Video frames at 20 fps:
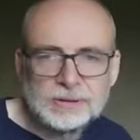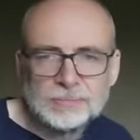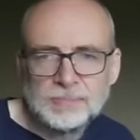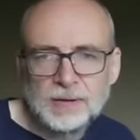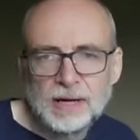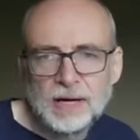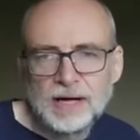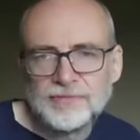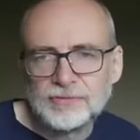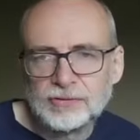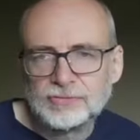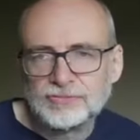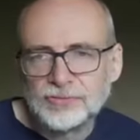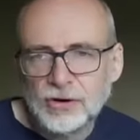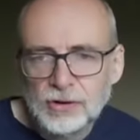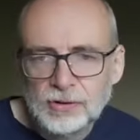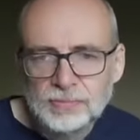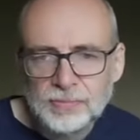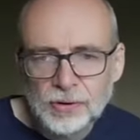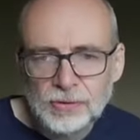was a powerful
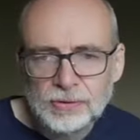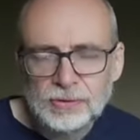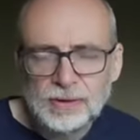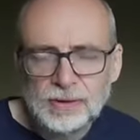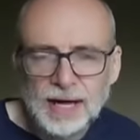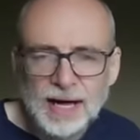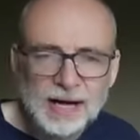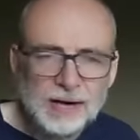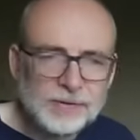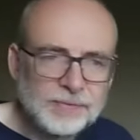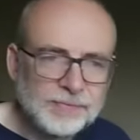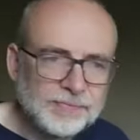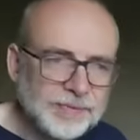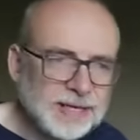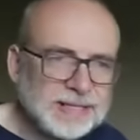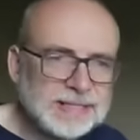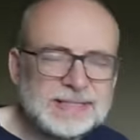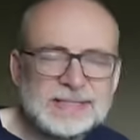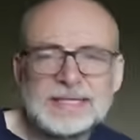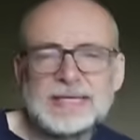role model, how
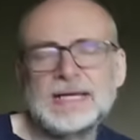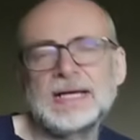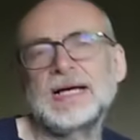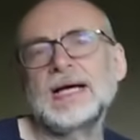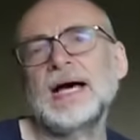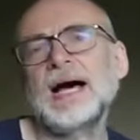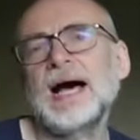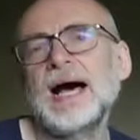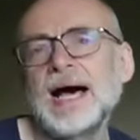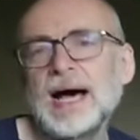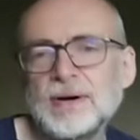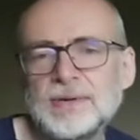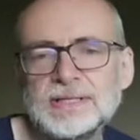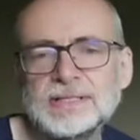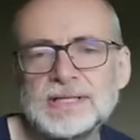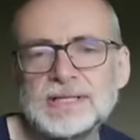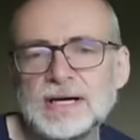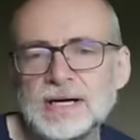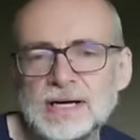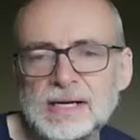
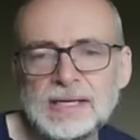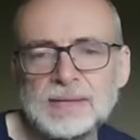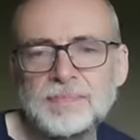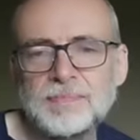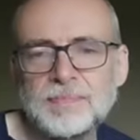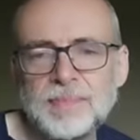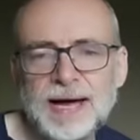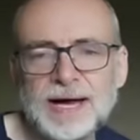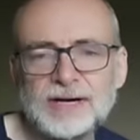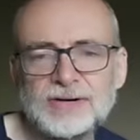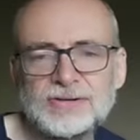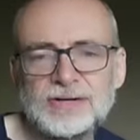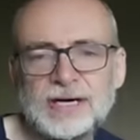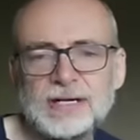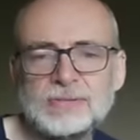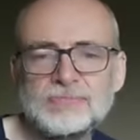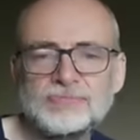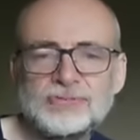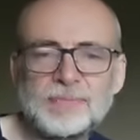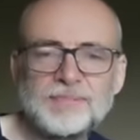his early
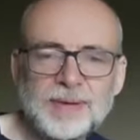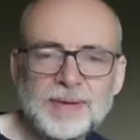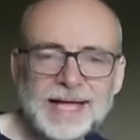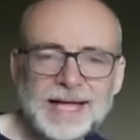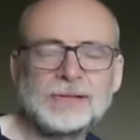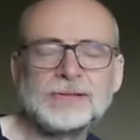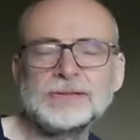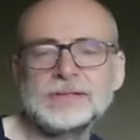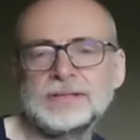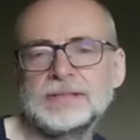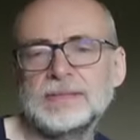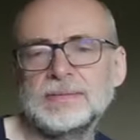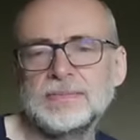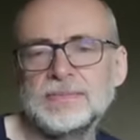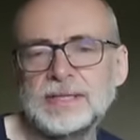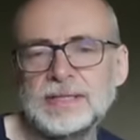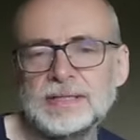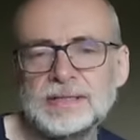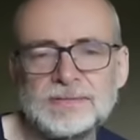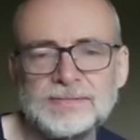background propelled
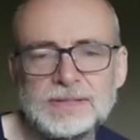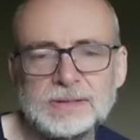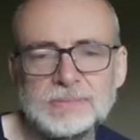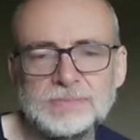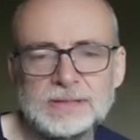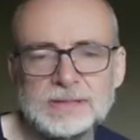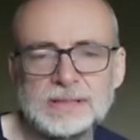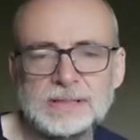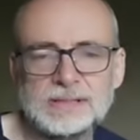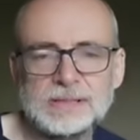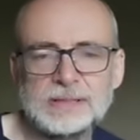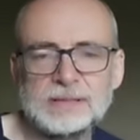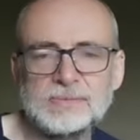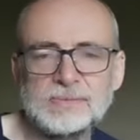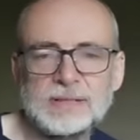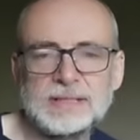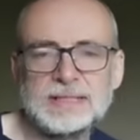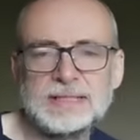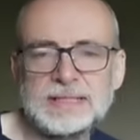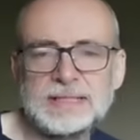him into this
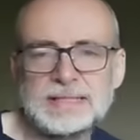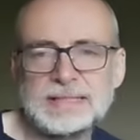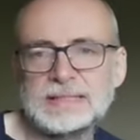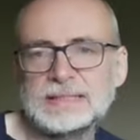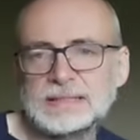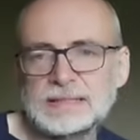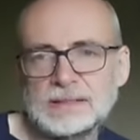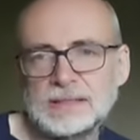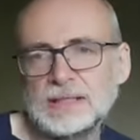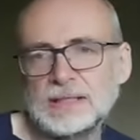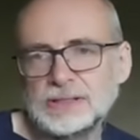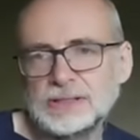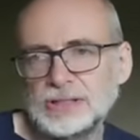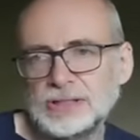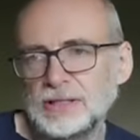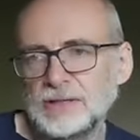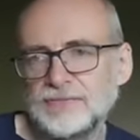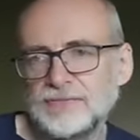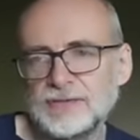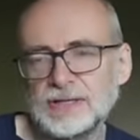position where he has
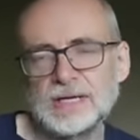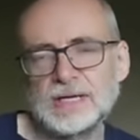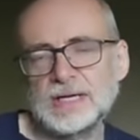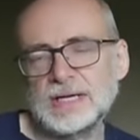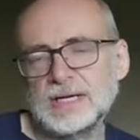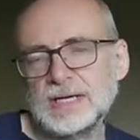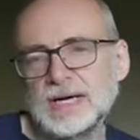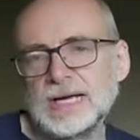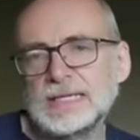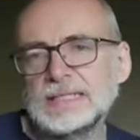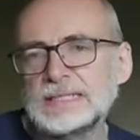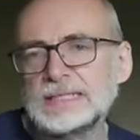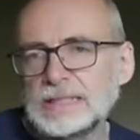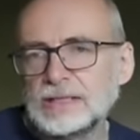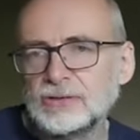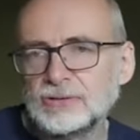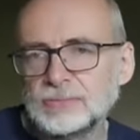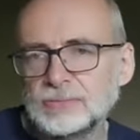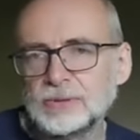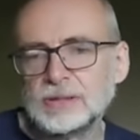achieved a
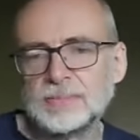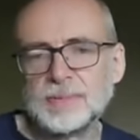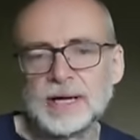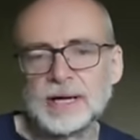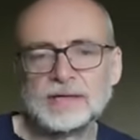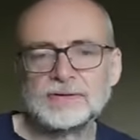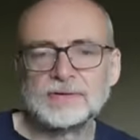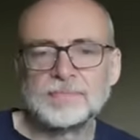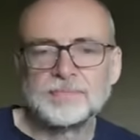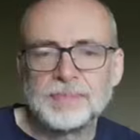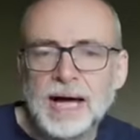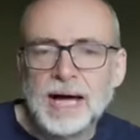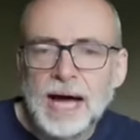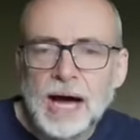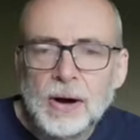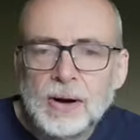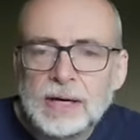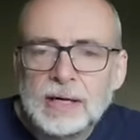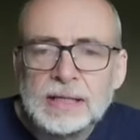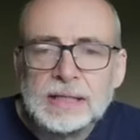considerable amount of
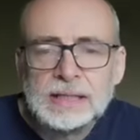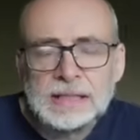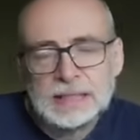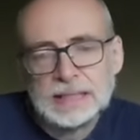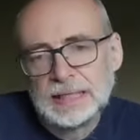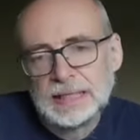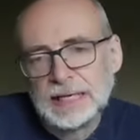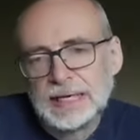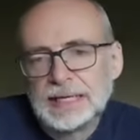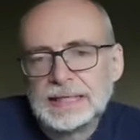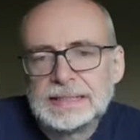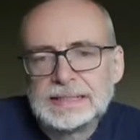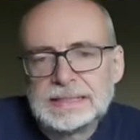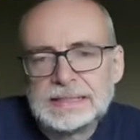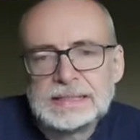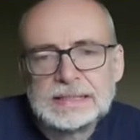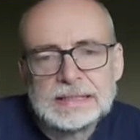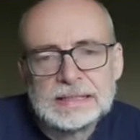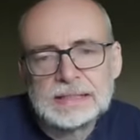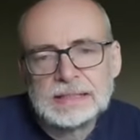power
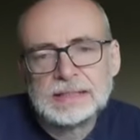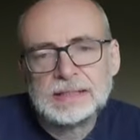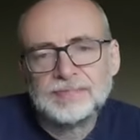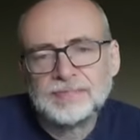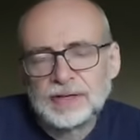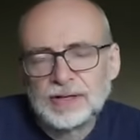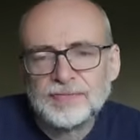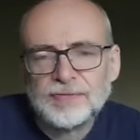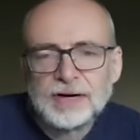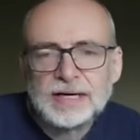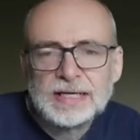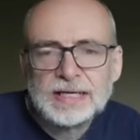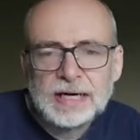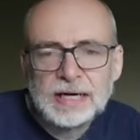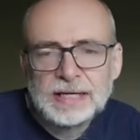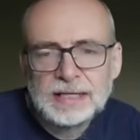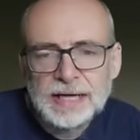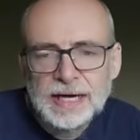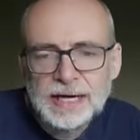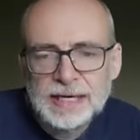at a very
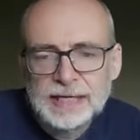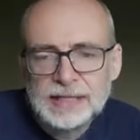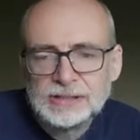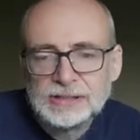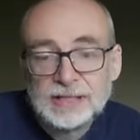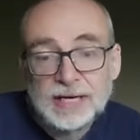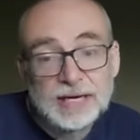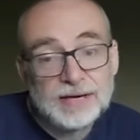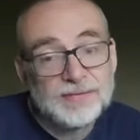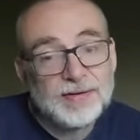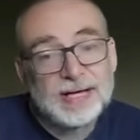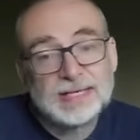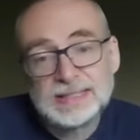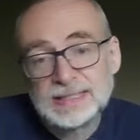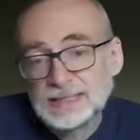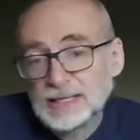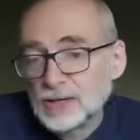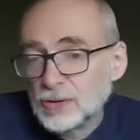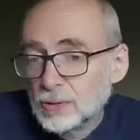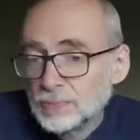young age. Now, that
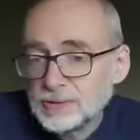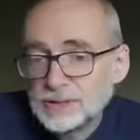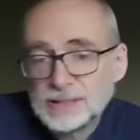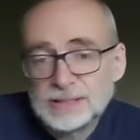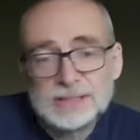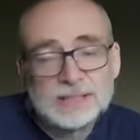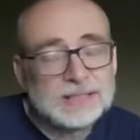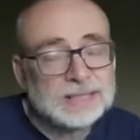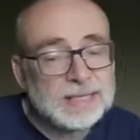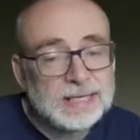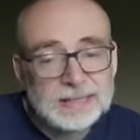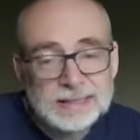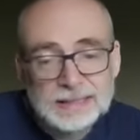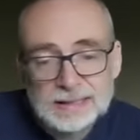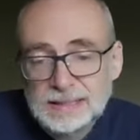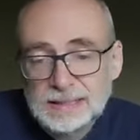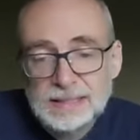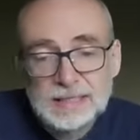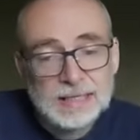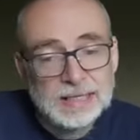Sun opposition
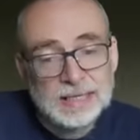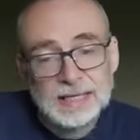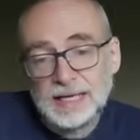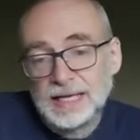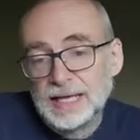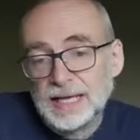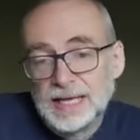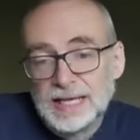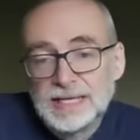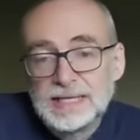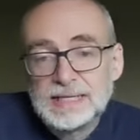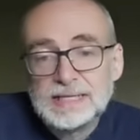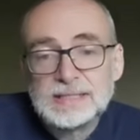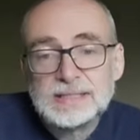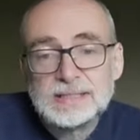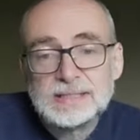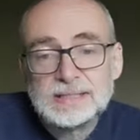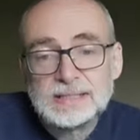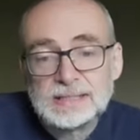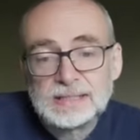Saturn
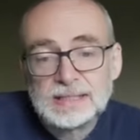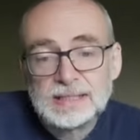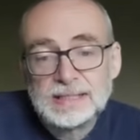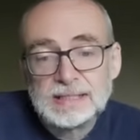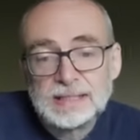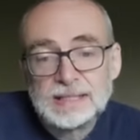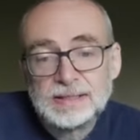is